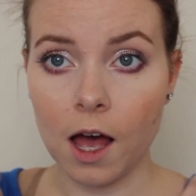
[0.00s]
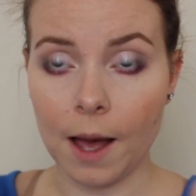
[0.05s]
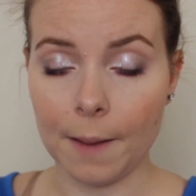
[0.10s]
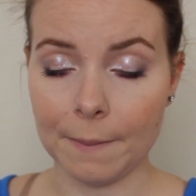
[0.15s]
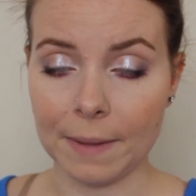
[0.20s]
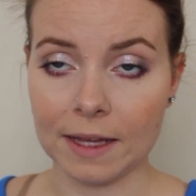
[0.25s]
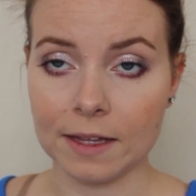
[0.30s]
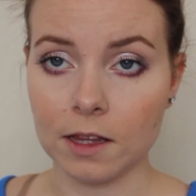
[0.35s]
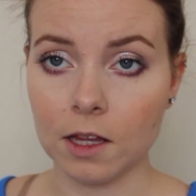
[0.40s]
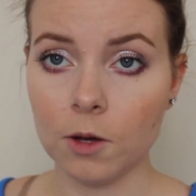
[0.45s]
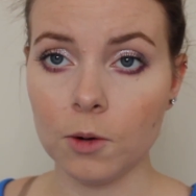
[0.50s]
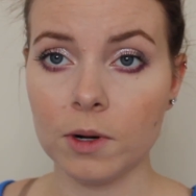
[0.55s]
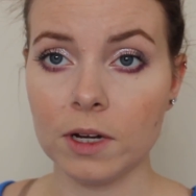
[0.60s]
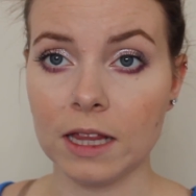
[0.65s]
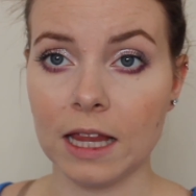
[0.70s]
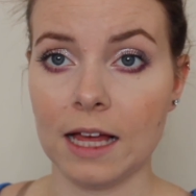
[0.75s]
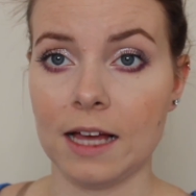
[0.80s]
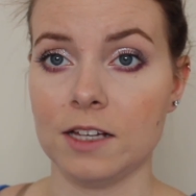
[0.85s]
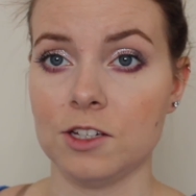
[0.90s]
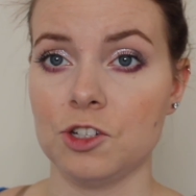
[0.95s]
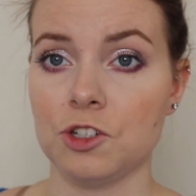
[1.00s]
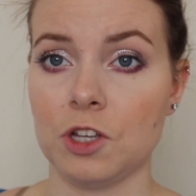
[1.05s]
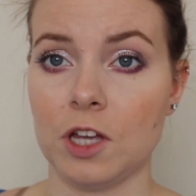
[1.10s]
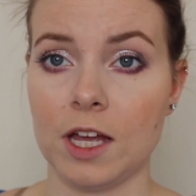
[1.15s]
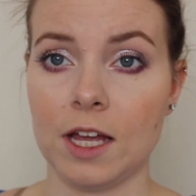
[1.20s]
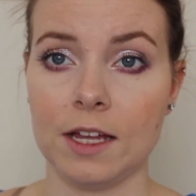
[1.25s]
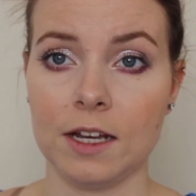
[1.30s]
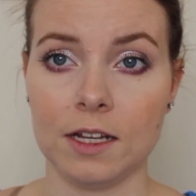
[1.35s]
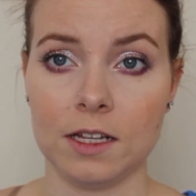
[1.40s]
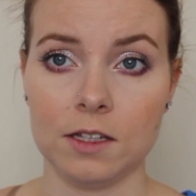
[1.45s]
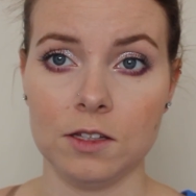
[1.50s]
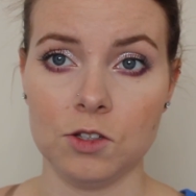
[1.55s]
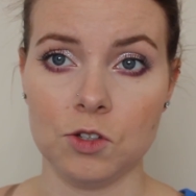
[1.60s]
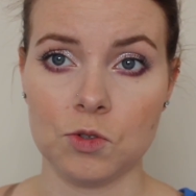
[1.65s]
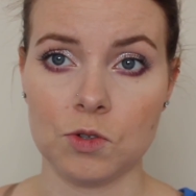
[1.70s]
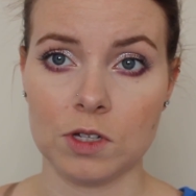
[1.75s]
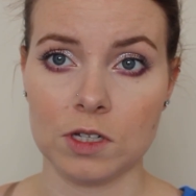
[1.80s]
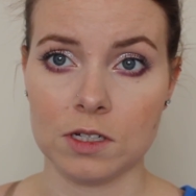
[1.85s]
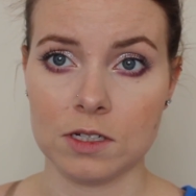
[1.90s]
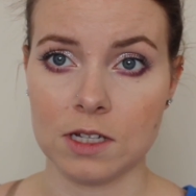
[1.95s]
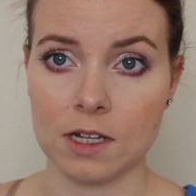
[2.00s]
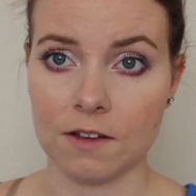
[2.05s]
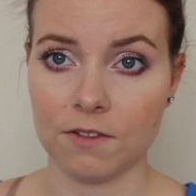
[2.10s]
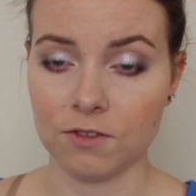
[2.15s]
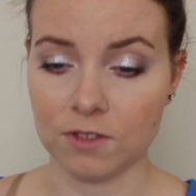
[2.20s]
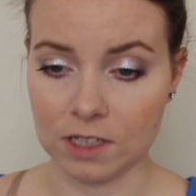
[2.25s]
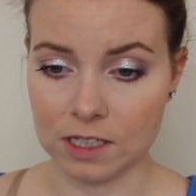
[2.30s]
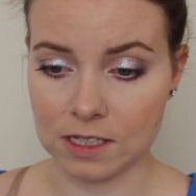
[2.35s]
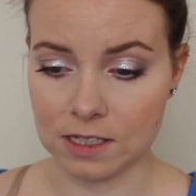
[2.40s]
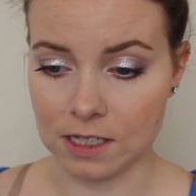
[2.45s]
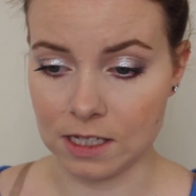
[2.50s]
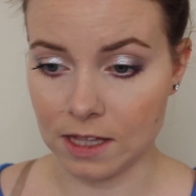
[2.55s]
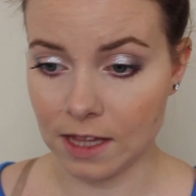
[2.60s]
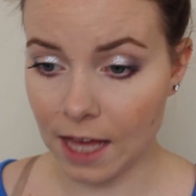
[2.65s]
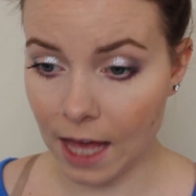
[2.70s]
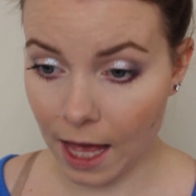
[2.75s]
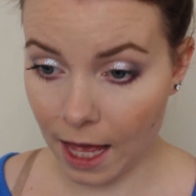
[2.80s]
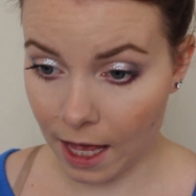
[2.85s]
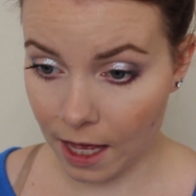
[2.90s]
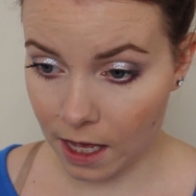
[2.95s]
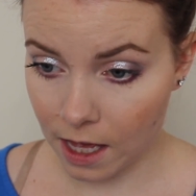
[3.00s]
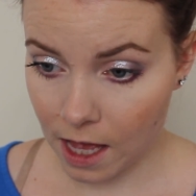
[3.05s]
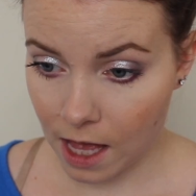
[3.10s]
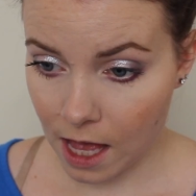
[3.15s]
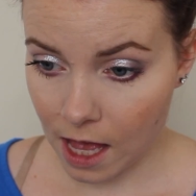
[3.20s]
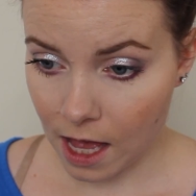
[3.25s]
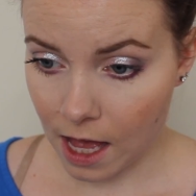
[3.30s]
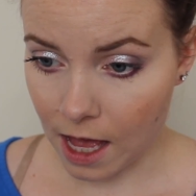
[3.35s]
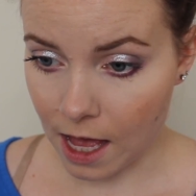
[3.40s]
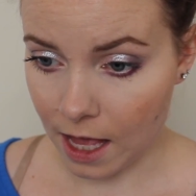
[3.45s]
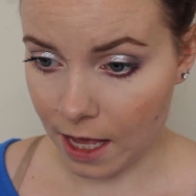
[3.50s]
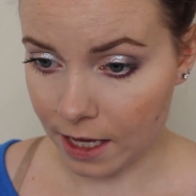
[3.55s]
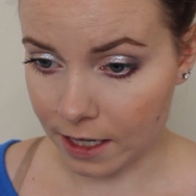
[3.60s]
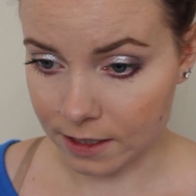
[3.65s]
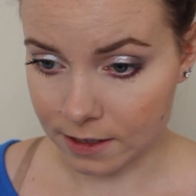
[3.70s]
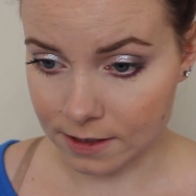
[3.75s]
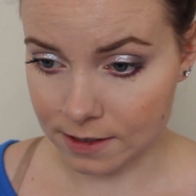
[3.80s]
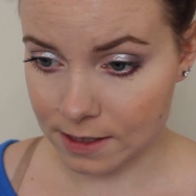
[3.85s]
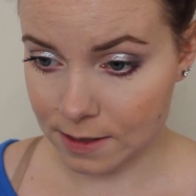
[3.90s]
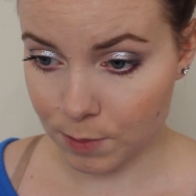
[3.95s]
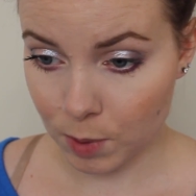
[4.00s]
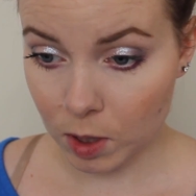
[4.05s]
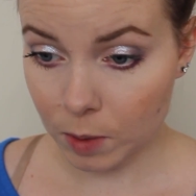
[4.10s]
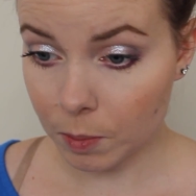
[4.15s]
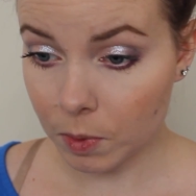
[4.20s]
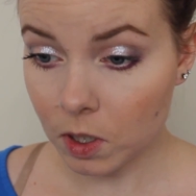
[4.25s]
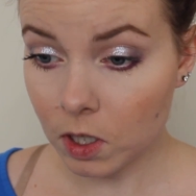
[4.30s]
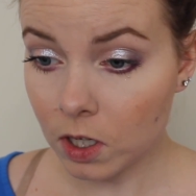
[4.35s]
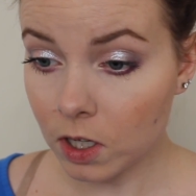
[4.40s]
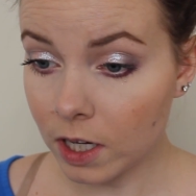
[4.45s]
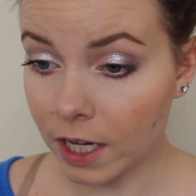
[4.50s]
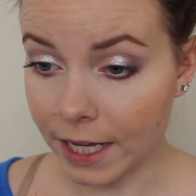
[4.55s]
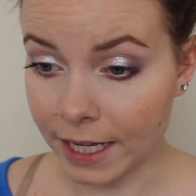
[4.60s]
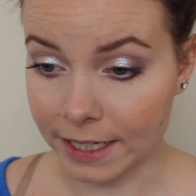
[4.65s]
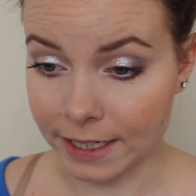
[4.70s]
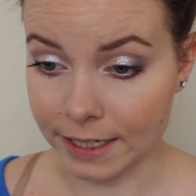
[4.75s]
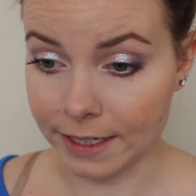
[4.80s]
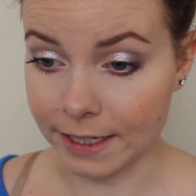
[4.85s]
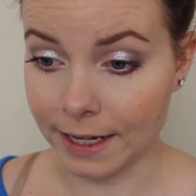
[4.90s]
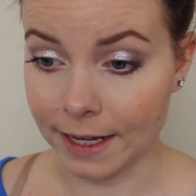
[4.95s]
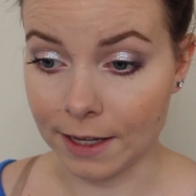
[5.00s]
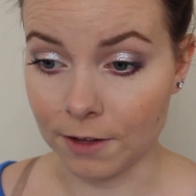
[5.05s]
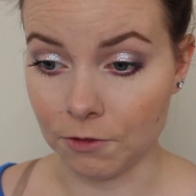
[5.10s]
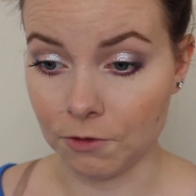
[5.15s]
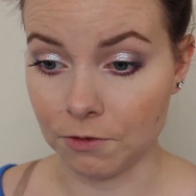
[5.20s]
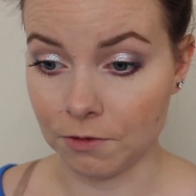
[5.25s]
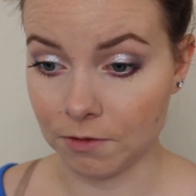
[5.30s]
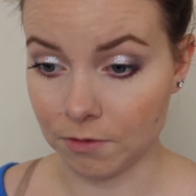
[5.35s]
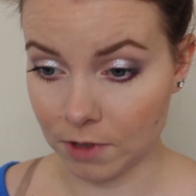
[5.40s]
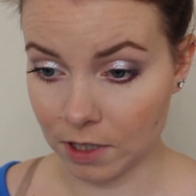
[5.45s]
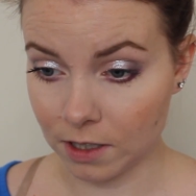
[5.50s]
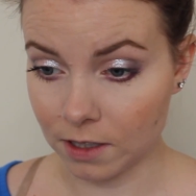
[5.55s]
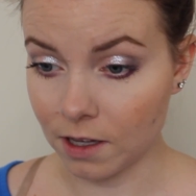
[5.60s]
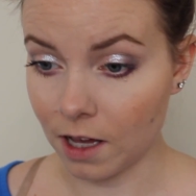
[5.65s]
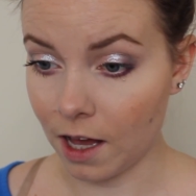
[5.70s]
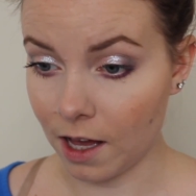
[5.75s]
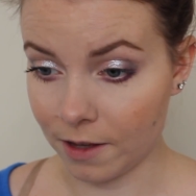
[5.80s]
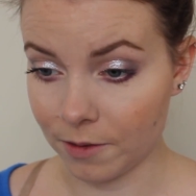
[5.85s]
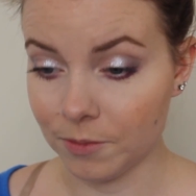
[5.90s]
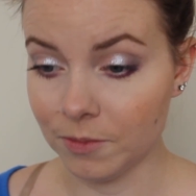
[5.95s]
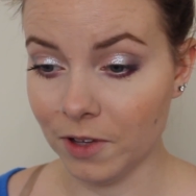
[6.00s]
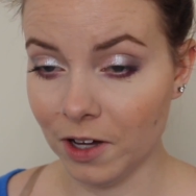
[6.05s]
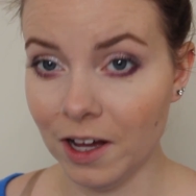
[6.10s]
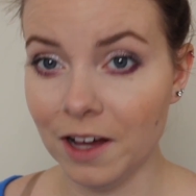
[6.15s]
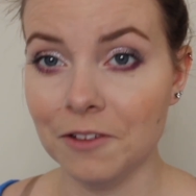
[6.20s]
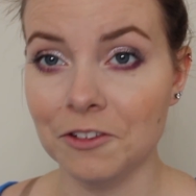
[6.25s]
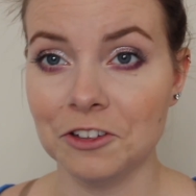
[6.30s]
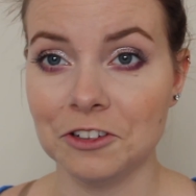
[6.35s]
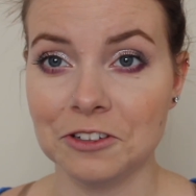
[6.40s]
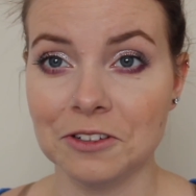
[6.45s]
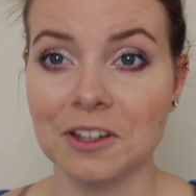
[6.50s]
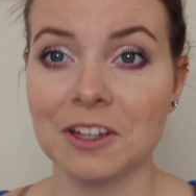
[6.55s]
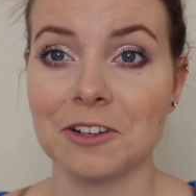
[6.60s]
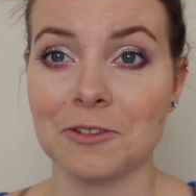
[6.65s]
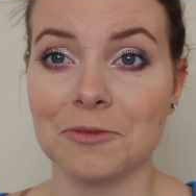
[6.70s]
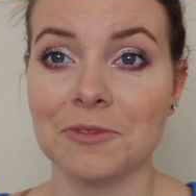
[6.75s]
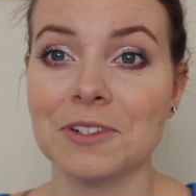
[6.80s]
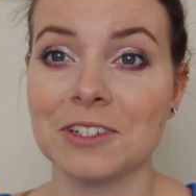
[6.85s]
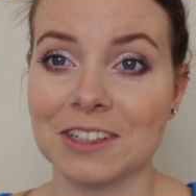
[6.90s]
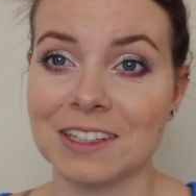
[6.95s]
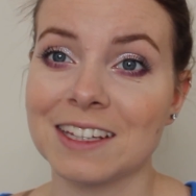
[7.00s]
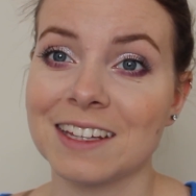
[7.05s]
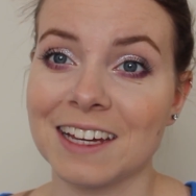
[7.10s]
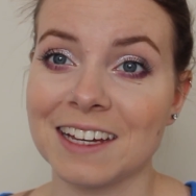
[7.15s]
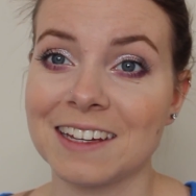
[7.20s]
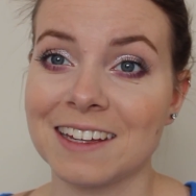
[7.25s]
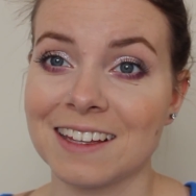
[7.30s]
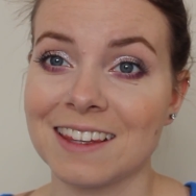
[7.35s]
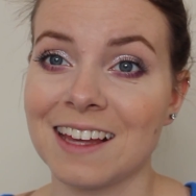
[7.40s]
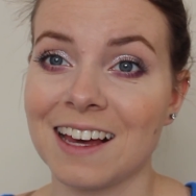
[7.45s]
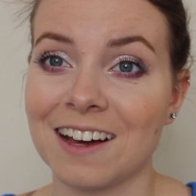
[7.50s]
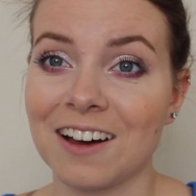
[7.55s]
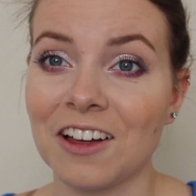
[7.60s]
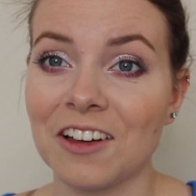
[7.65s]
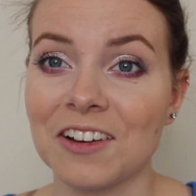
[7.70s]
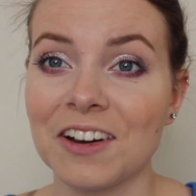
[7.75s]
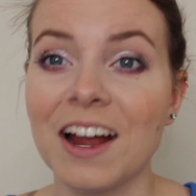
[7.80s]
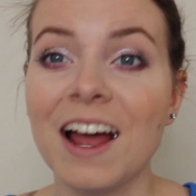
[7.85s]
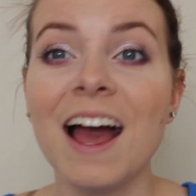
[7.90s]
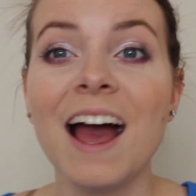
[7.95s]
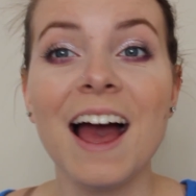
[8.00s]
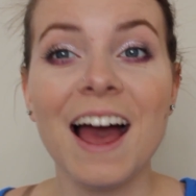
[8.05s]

on my lower lash line, and you can definitely see that. And it's purple, and I'm like really liking that color.